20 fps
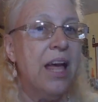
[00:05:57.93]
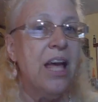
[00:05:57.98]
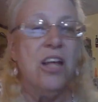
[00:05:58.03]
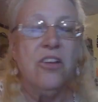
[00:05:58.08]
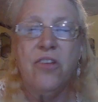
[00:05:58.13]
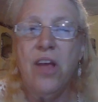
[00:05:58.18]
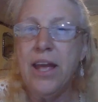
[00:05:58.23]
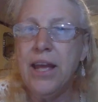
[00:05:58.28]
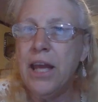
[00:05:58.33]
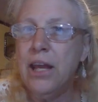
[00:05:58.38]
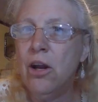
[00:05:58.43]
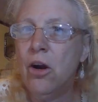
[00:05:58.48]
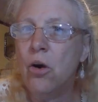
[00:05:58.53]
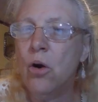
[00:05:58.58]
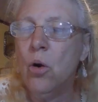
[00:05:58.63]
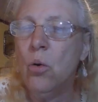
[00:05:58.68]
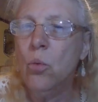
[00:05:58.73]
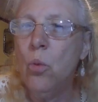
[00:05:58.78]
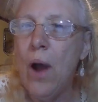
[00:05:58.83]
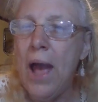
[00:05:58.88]
taking her
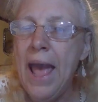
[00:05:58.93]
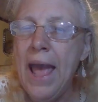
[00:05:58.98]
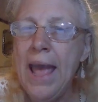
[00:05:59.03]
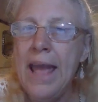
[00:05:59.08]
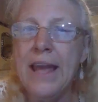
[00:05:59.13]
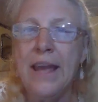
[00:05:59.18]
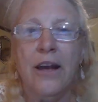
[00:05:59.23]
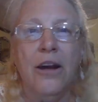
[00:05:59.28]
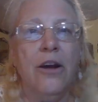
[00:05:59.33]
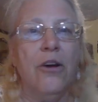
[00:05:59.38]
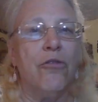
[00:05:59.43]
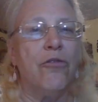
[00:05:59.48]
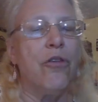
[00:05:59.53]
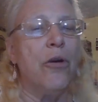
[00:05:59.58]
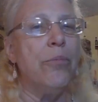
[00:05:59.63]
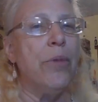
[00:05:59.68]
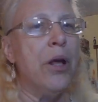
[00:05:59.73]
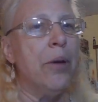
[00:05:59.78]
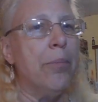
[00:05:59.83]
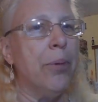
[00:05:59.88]
away
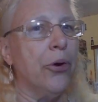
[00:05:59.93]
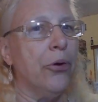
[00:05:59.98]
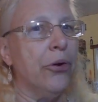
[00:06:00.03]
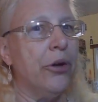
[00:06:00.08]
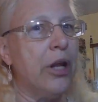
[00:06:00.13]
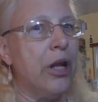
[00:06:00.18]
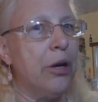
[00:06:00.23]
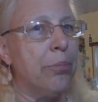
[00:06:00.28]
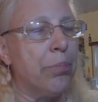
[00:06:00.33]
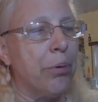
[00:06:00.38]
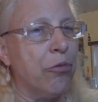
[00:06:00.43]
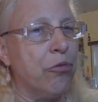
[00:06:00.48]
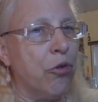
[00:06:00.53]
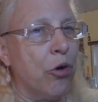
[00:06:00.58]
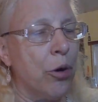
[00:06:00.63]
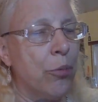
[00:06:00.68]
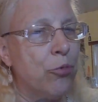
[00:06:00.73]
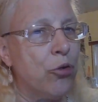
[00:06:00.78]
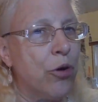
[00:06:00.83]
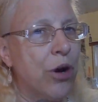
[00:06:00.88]
from the ability to
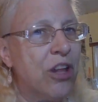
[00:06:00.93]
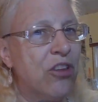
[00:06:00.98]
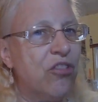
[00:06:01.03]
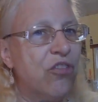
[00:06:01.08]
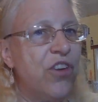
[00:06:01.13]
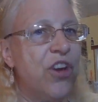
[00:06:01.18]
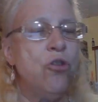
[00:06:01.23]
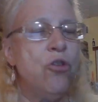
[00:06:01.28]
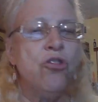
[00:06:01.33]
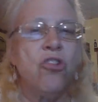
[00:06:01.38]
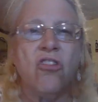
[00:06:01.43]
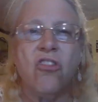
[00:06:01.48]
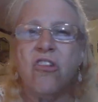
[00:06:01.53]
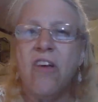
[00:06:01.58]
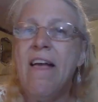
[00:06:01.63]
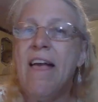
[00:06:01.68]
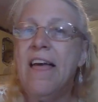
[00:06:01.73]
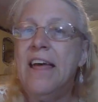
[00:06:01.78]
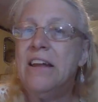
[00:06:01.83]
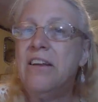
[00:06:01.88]
perform transfusions,
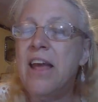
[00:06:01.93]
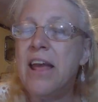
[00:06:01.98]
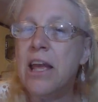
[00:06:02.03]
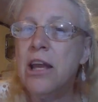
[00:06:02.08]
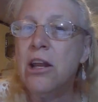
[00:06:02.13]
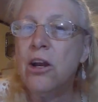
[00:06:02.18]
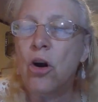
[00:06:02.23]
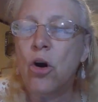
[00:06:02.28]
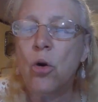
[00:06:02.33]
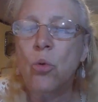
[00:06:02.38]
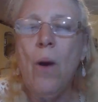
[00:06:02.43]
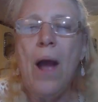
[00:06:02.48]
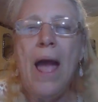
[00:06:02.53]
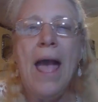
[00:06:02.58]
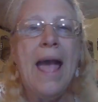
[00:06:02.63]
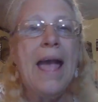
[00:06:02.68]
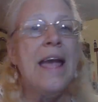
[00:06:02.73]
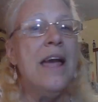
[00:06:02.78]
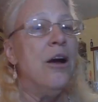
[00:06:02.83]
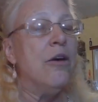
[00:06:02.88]
taking her
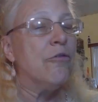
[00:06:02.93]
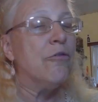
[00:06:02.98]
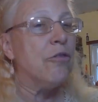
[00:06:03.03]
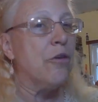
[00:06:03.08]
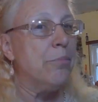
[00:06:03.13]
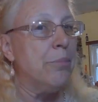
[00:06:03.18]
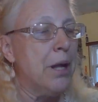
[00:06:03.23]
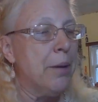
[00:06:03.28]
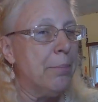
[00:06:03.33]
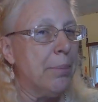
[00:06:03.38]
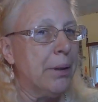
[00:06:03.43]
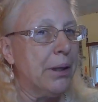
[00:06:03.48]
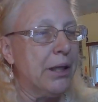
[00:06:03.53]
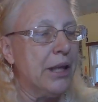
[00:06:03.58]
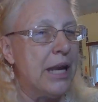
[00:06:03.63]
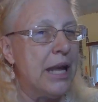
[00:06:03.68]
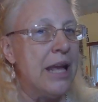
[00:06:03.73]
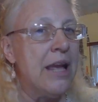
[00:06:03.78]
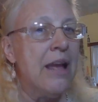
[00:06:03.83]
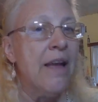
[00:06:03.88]
away from the
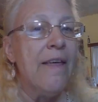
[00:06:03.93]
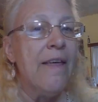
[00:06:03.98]
ability